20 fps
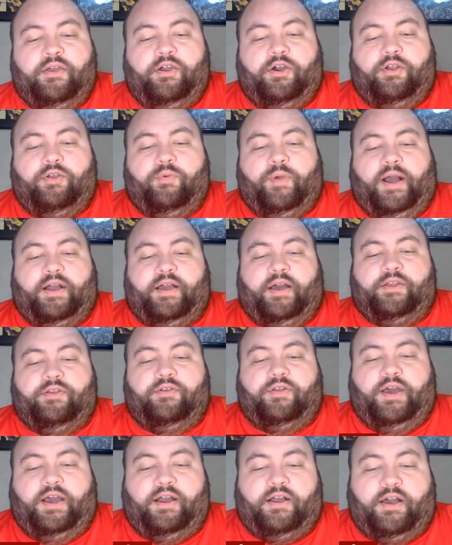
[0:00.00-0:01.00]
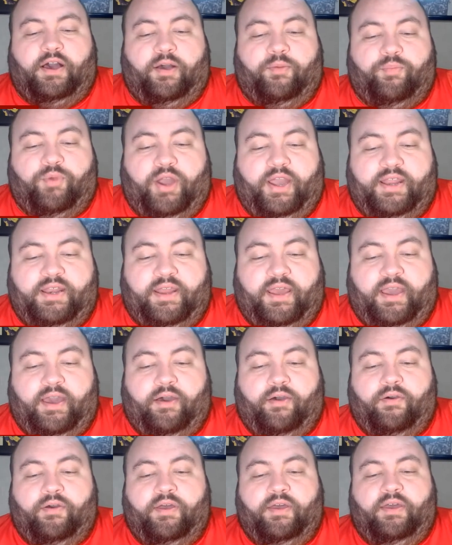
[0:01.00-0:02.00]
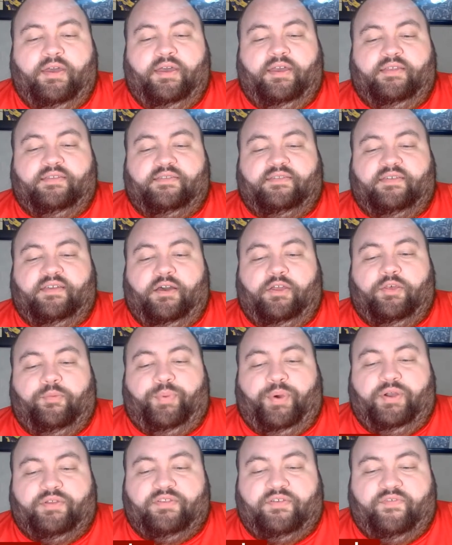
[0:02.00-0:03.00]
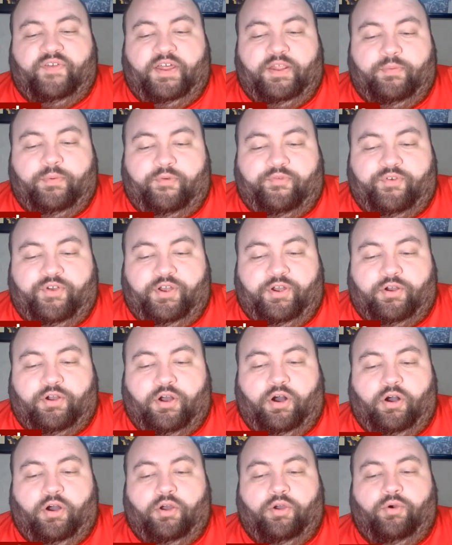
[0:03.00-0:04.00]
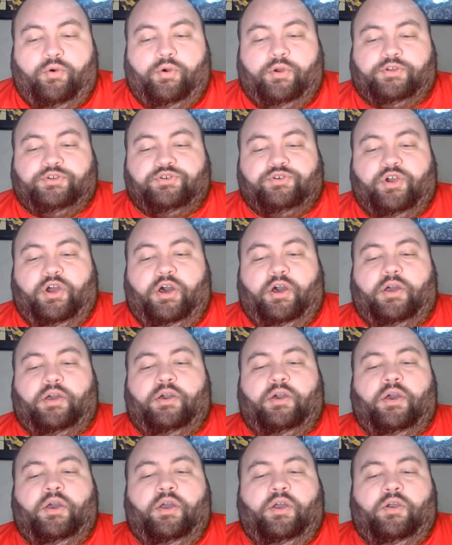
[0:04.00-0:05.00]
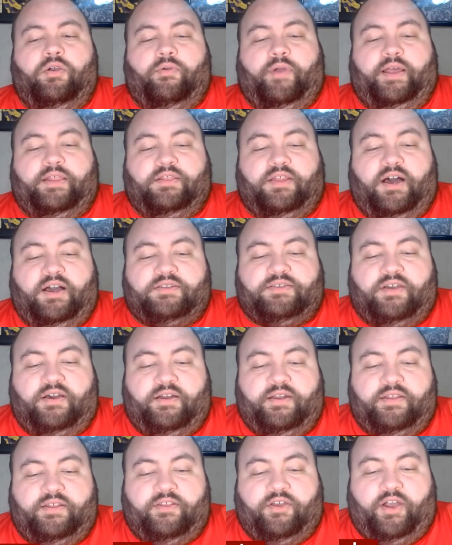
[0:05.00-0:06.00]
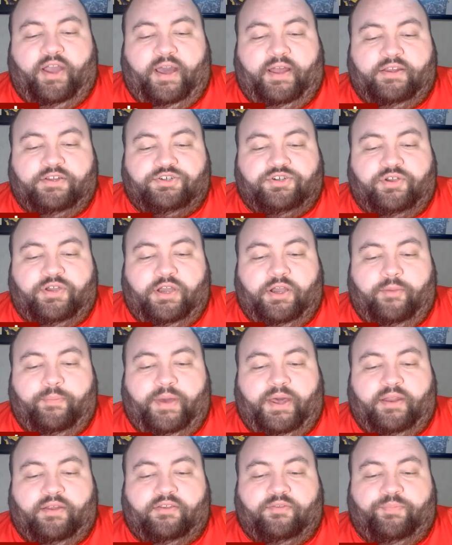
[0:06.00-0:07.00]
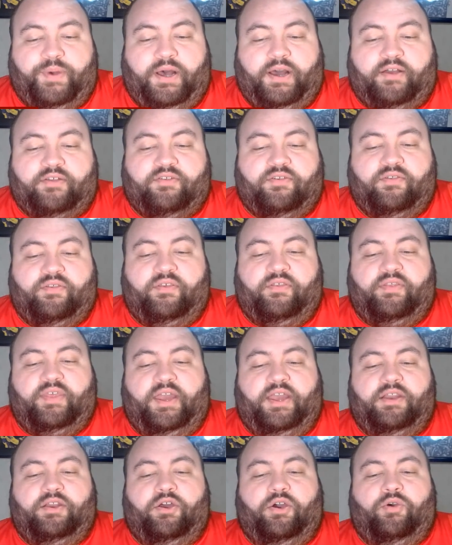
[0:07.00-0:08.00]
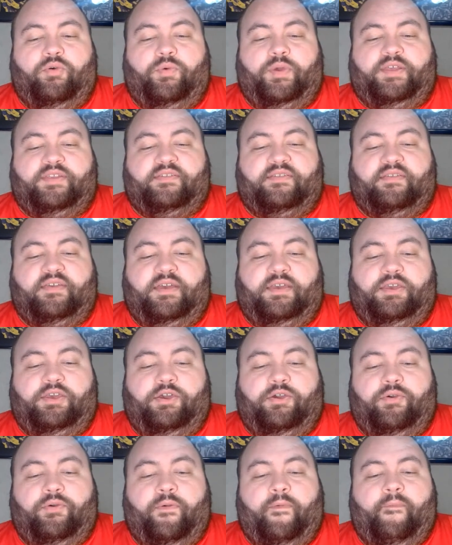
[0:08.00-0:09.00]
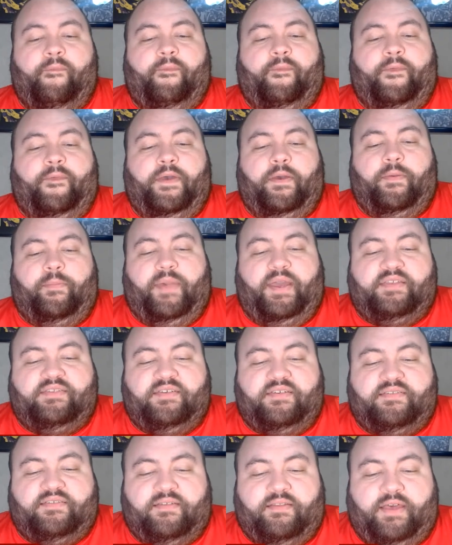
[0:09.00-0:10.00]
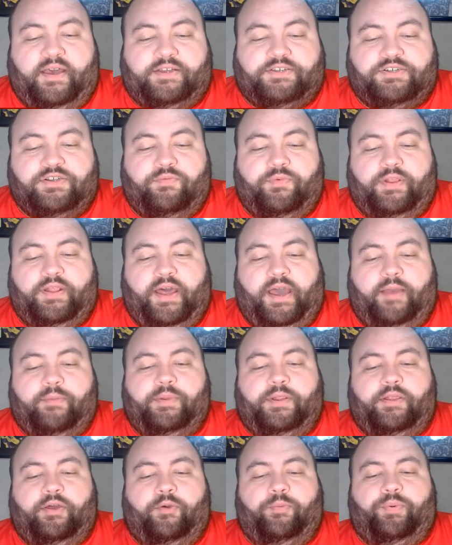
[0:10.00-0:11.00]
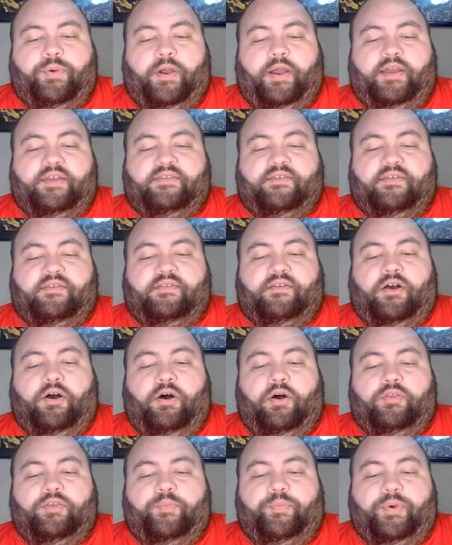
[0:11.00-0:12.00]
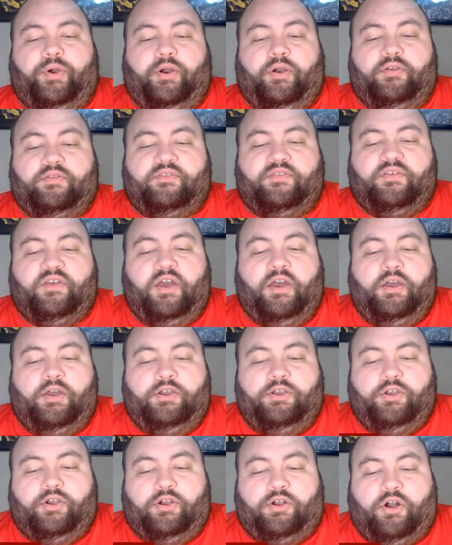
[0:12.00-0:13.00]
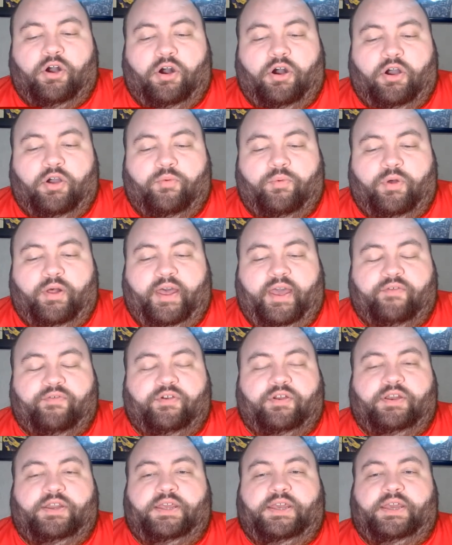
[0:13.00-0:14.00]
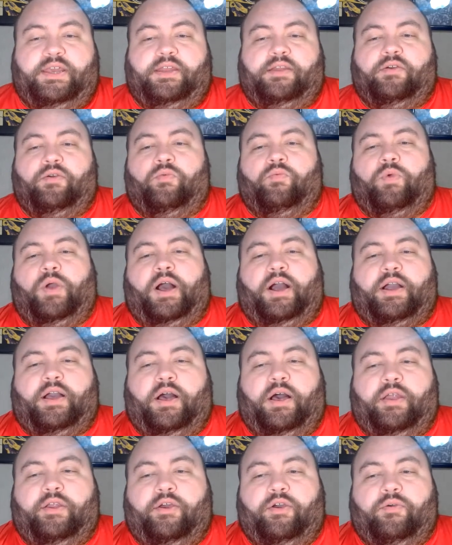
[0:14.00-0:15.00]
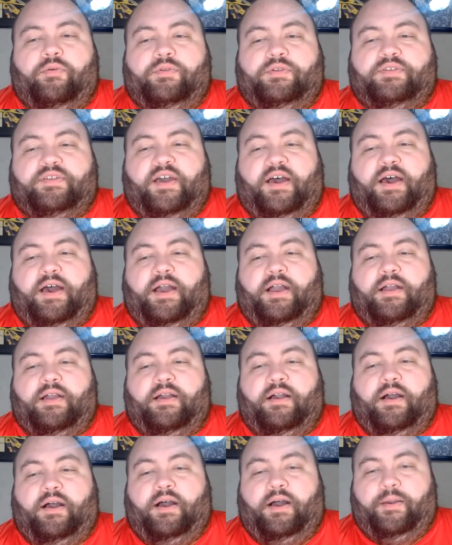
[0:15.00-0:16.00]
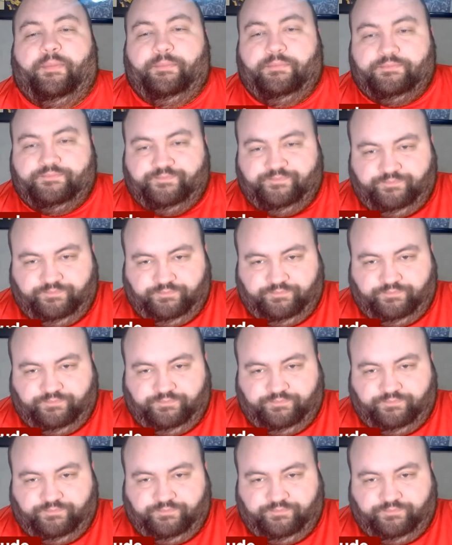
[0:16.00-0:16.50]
Go to rockauto.com right now and see all the parts available for your car or truck right? Locked on in their How Did You Hear About Us box so that they know we sent you. Amazing selection, reliably low prices, all the parts your car will ever need. RockAuto.com.